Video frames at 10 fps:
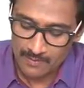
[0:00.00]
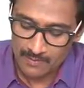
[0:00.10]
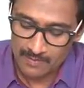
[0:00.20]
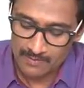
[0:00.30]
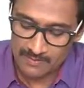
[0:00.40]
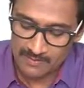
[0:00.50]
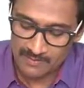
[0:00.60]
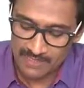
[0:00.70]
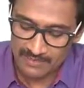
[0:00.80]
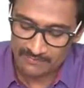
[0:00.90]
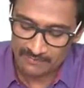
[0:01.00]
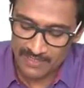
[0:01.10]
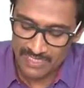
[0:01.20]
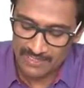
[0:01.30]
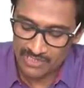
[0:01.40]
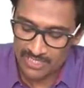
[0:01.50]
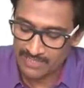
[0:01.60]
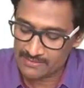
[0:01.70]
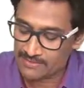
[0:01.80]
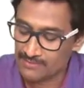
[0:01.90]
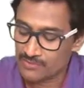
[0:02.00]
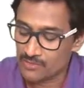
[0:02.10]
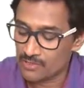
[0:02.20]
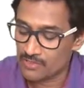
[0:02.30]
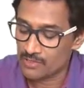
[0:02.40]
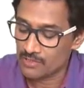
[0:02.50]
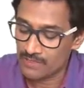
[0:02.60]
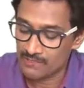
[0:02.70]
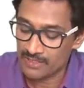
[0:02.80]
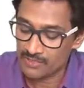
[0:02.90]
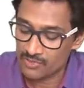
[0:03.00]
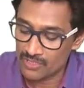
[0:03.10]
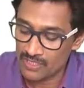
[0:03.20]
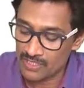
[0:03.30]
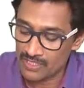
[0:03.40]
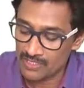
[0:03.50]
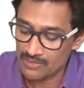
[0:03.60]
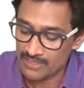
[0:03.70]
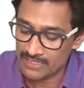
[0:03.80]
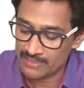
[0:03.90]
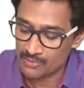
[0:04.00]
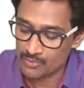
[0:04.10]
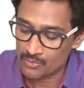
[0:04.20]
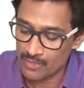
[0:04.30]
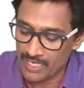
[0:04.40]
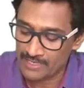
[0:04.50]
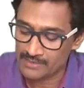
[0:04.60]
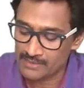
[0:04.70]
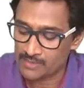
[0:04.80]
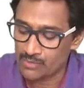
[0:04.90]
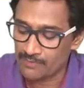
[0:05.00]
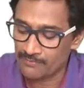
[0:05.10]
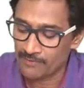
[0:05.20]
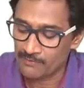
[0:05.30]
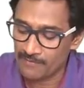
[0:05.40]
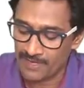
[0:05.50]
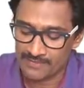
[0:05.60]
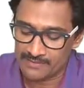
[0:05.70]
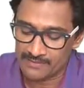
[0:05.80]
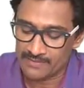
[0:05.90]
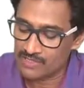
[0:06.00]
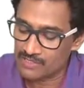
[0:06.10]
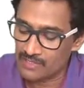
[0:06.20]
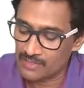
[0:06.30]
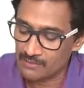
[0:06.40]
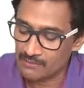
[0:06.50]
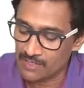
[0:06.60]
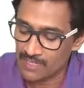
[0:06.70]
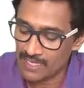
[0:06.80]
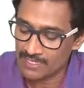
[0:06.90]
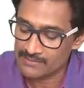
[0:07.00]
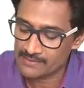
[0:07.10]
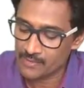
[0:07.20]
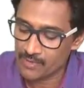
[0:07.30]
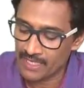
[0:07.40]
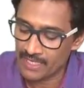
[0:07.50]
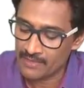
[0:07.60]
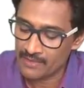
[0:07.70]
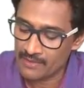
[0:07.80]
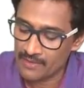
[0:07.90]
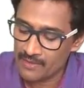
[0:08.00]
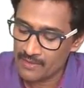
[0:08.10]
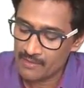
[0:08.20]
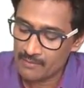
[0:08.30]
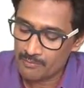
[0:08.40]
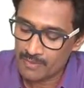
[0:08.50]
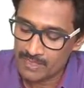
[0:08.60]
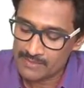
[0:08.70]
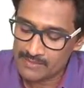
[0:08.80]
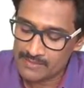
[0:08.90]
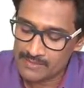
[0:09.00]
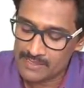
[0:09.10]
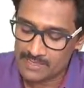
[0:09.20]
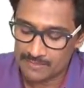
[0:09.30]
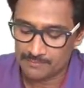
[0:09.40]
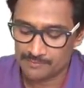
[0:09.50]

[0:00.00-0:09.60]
this is f dash x, so this will be eventually e raised to x into f of x, which is nothing but x squared plus c.